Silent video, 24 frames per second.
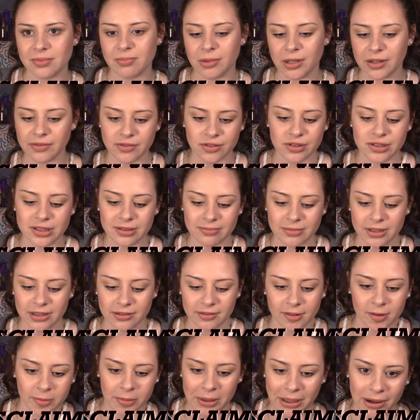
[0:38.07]
But if there's something a
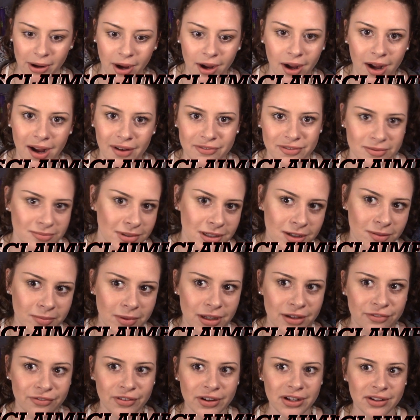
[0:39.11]
little bit off, I'm gonna
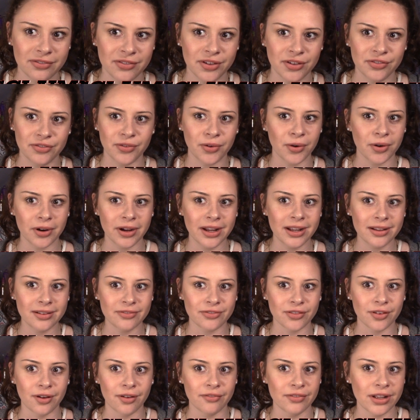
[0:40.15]
make fun of you for it
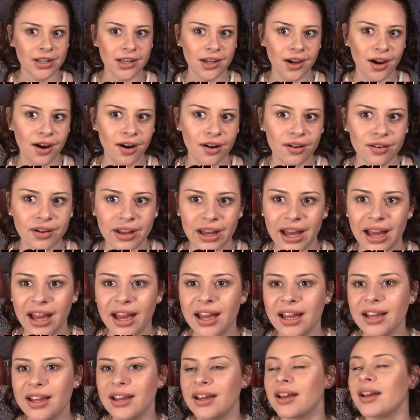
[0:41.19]
for a video,
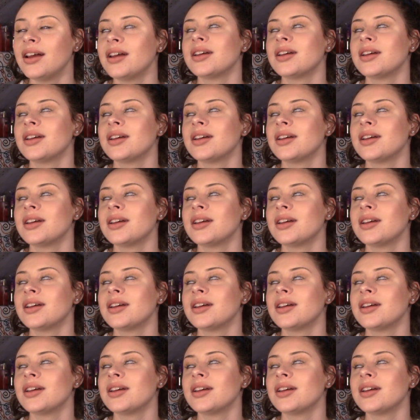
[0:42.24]
okay?